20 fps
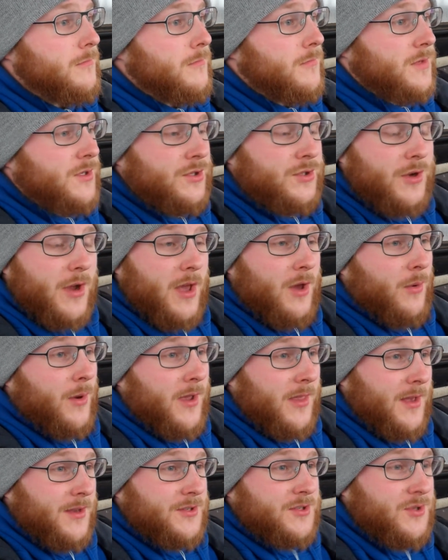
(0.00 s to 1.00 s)
Straight away
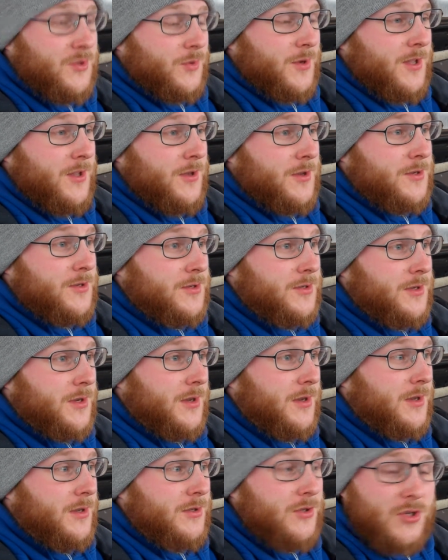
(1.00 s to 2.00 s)
that sweetness,
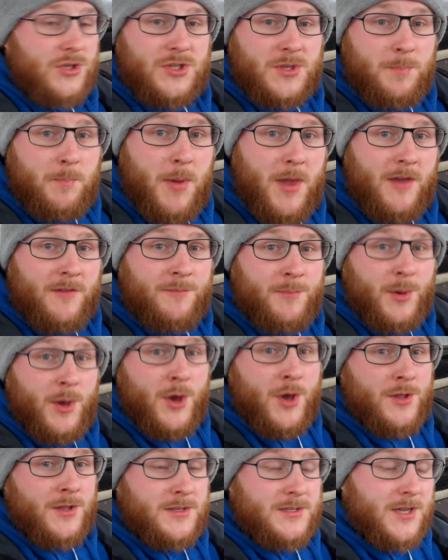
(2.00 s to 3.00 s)
just a bit of
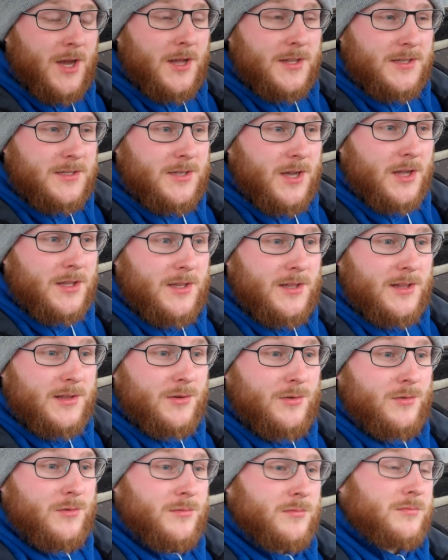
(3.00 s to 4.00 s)
burn, a tiny tiny
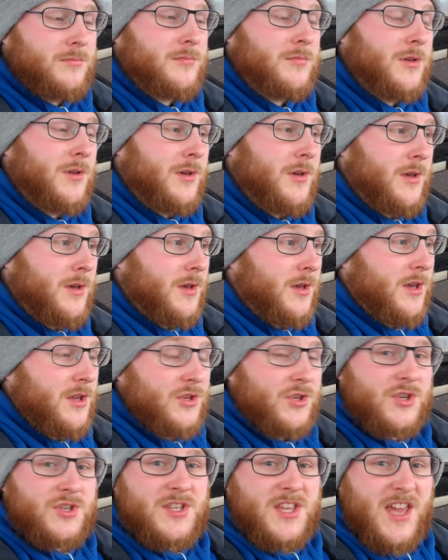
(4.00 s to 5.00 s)
little,
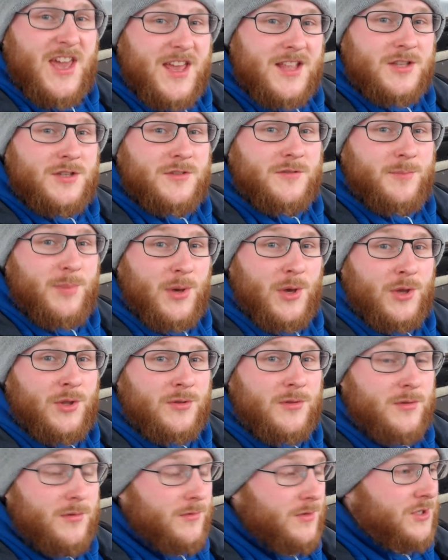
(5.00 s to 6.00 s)
just a hint of burn,
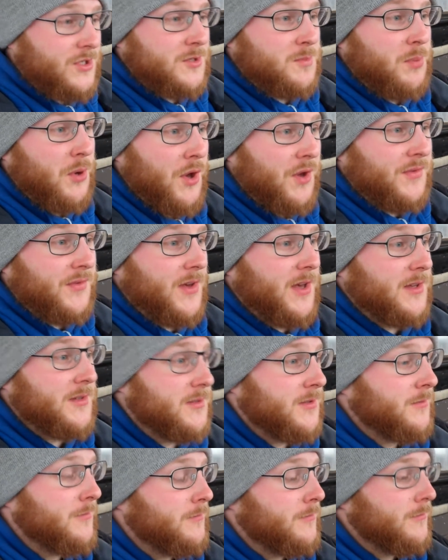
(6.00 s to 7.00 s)
which is perfect
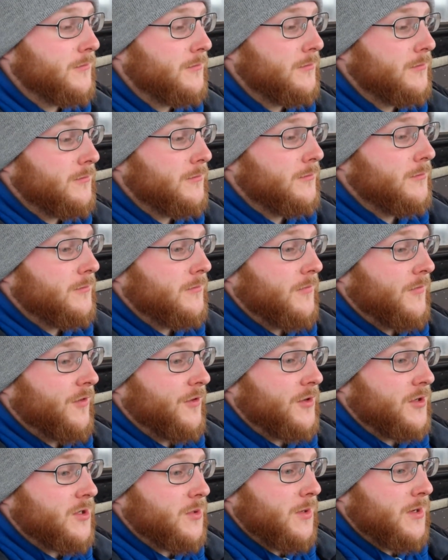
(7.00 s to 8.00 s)
for a
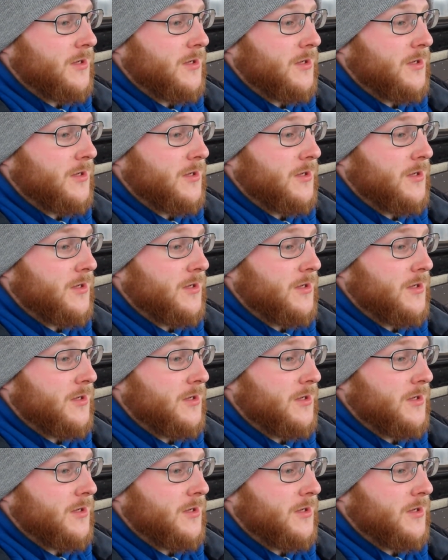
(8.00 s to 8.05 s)
sweet